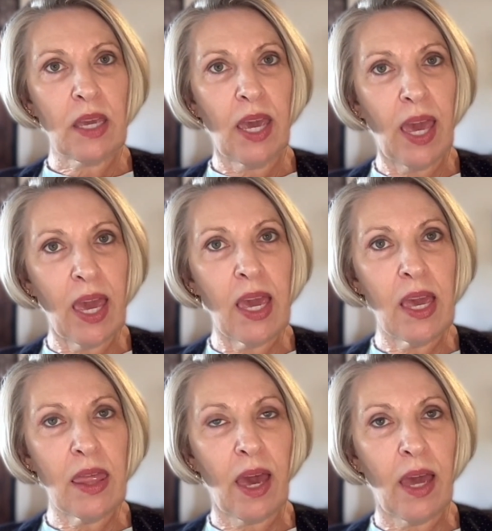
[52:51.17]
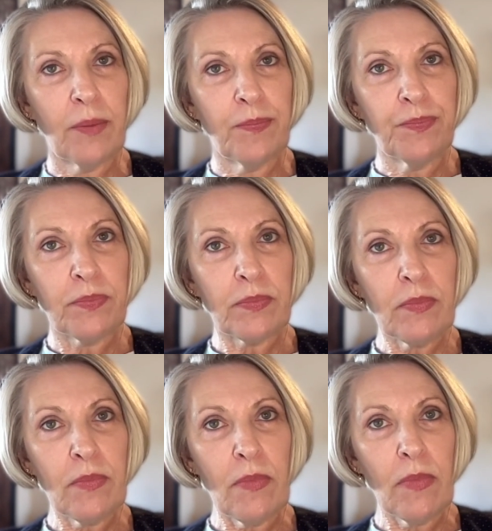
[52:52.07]
key that
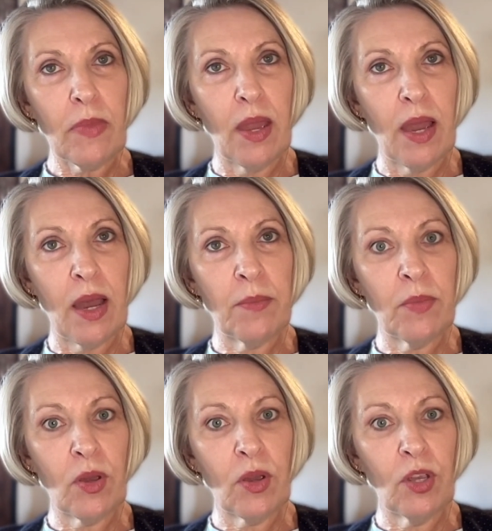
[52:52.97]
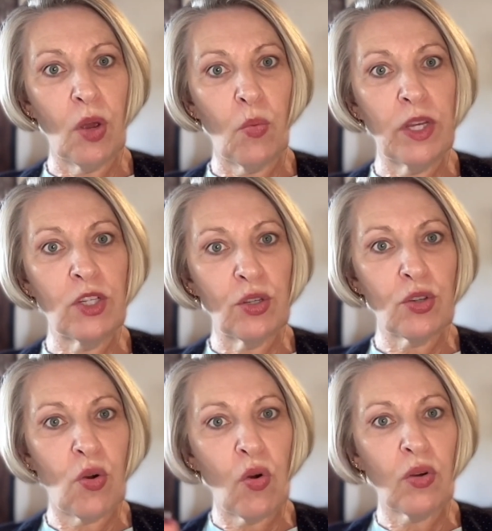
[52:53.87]
we do
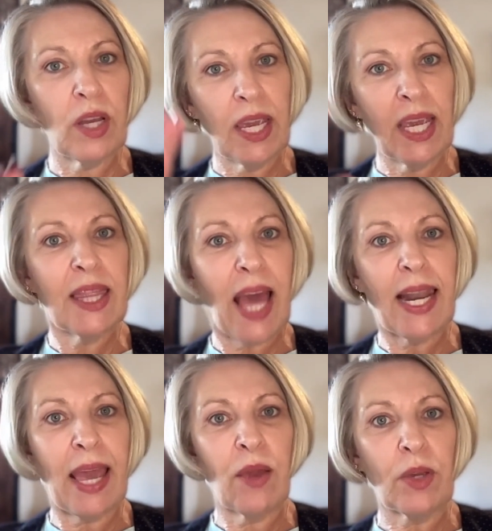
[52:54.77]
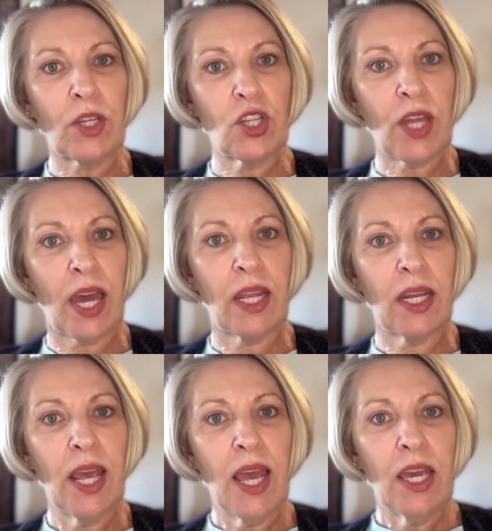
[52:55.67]
talk in that language, that
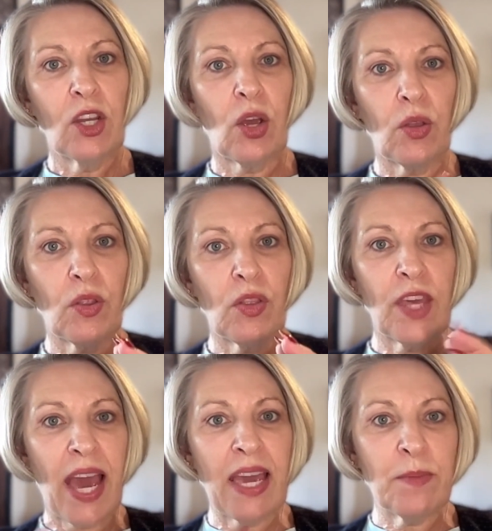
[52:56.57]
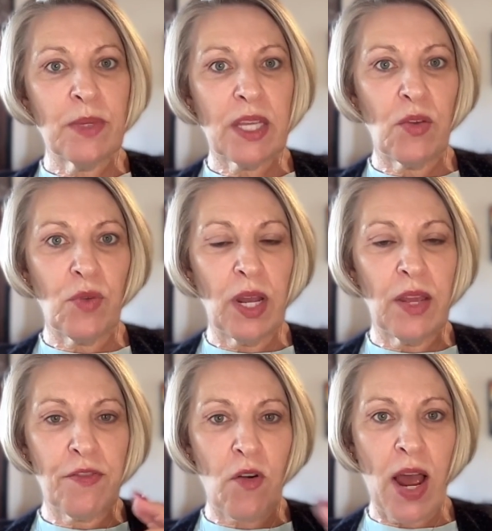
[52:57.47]
the AMC
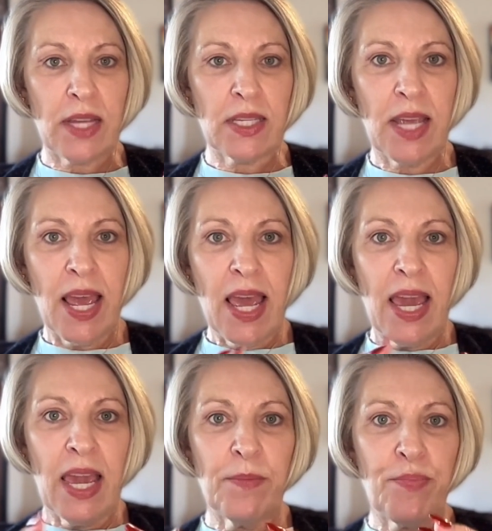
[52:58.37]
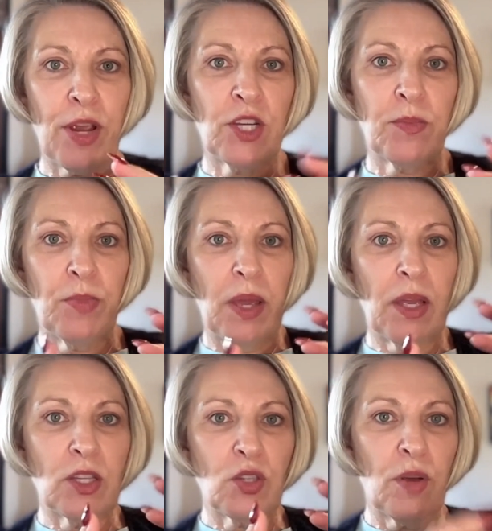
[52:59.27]
really for us,
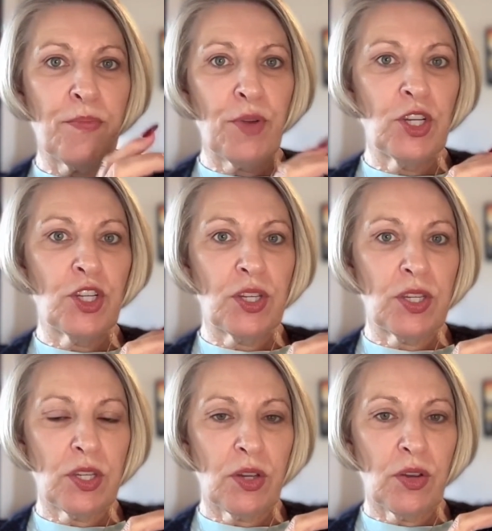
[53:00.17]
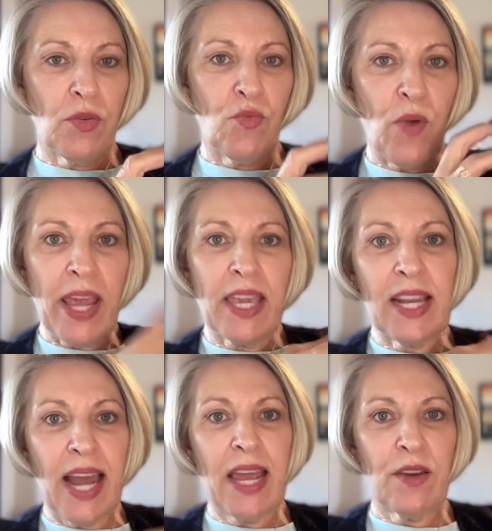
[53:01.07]
it sort of bridges
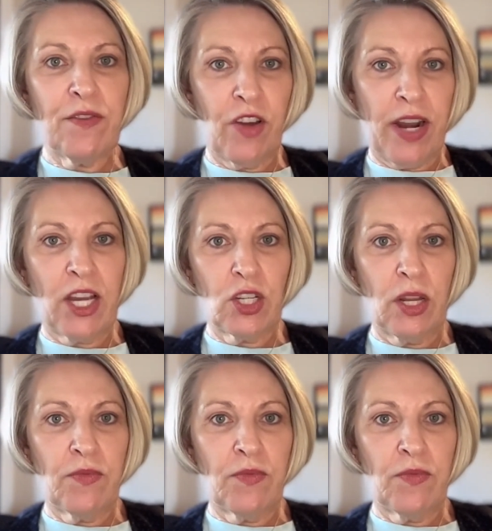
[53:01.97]
regulated financial